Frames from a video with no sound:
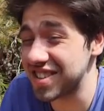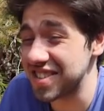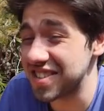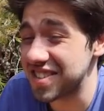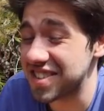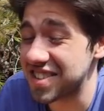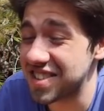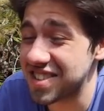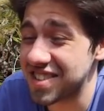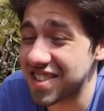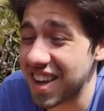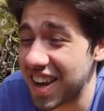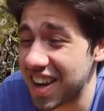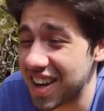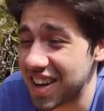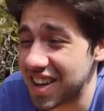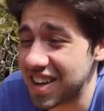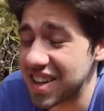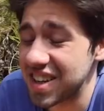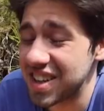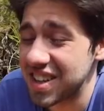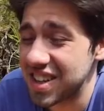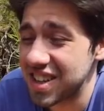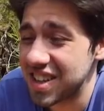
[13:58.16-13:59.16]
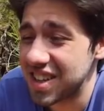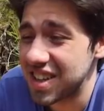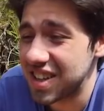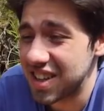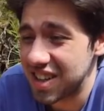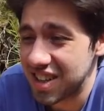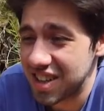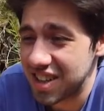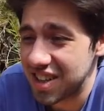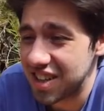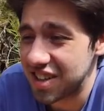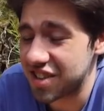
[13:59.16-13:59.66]
insane.
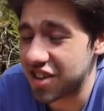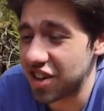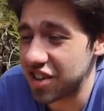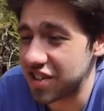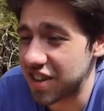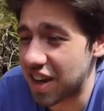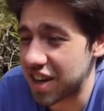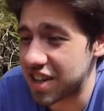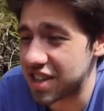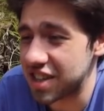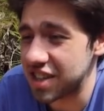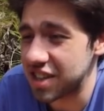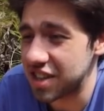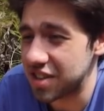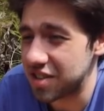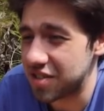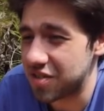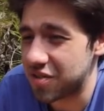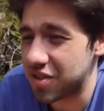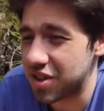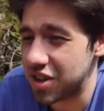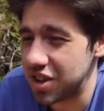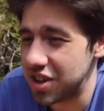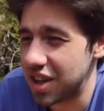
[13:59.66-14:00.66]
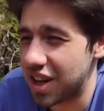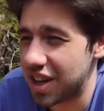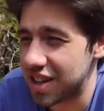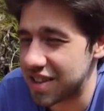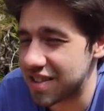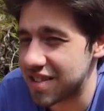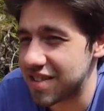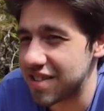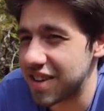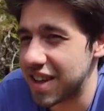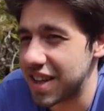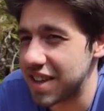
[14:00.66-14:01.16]
This card's actually
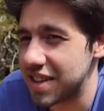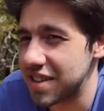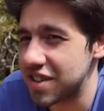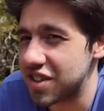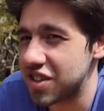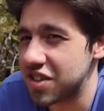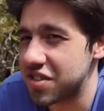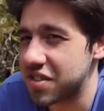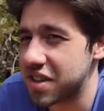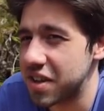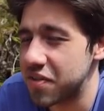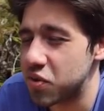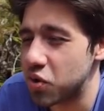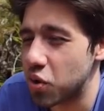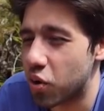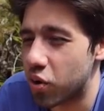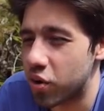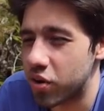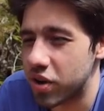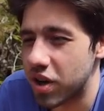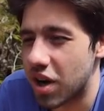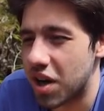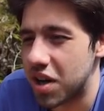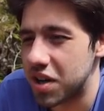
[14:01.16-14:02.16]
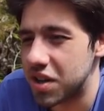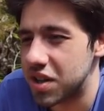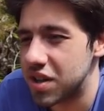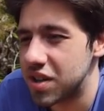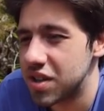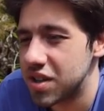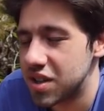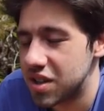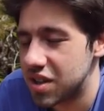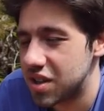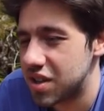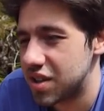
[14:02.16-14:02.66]
nuts. Like, this just gives you Oriana.
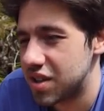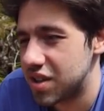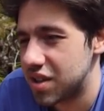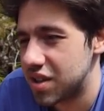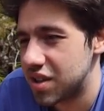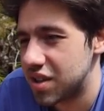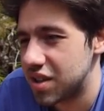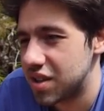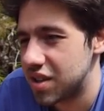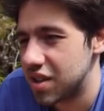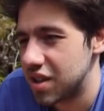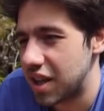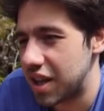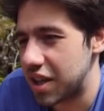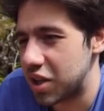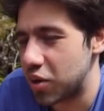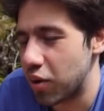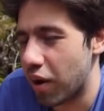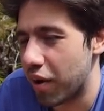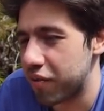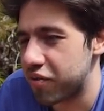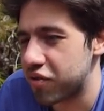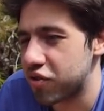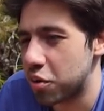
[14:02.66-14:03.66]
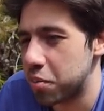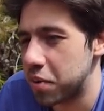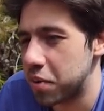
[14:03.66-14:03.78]
Like, you have so